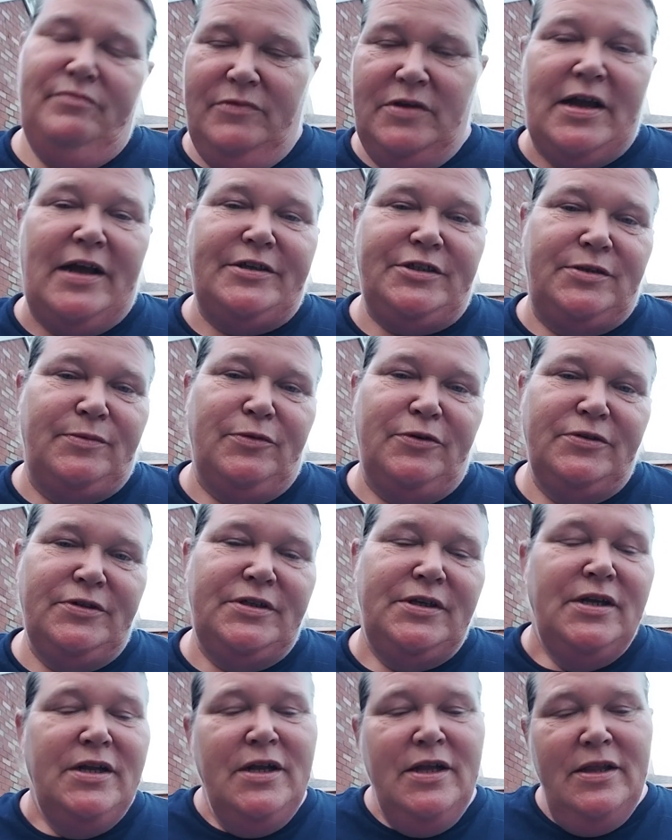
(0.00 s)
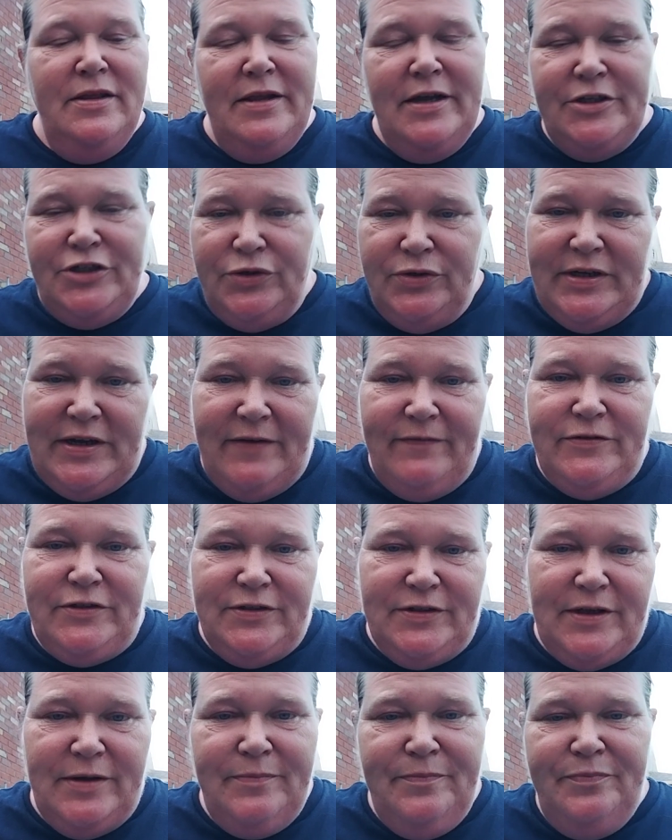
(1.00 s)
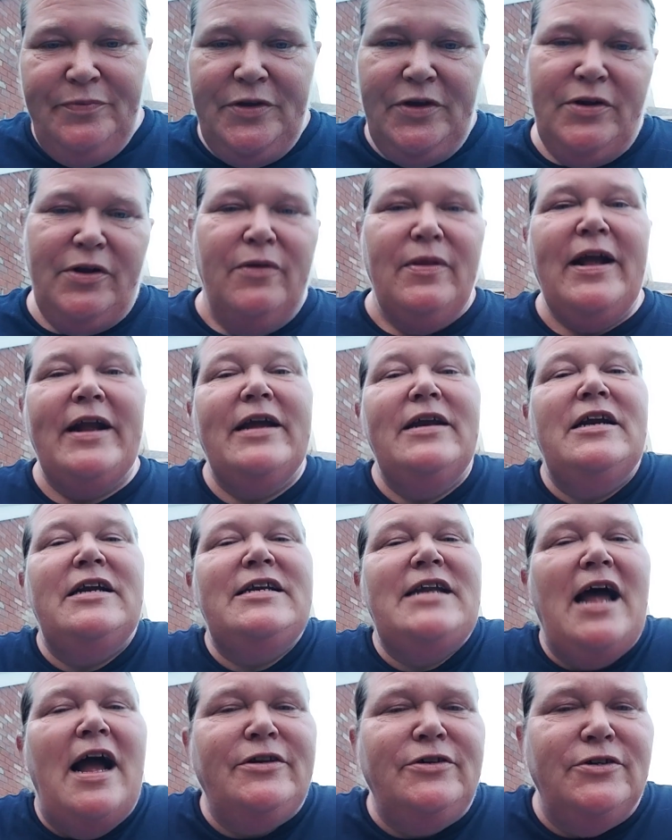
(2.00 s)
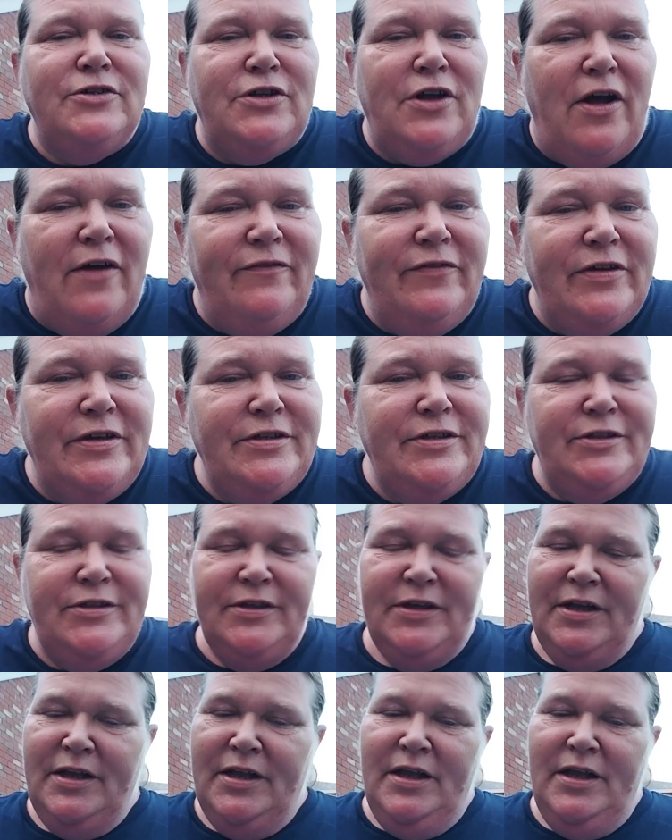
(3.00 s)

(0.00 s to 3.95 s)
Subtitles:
customers that you give to them, you know, like in a doctor's office.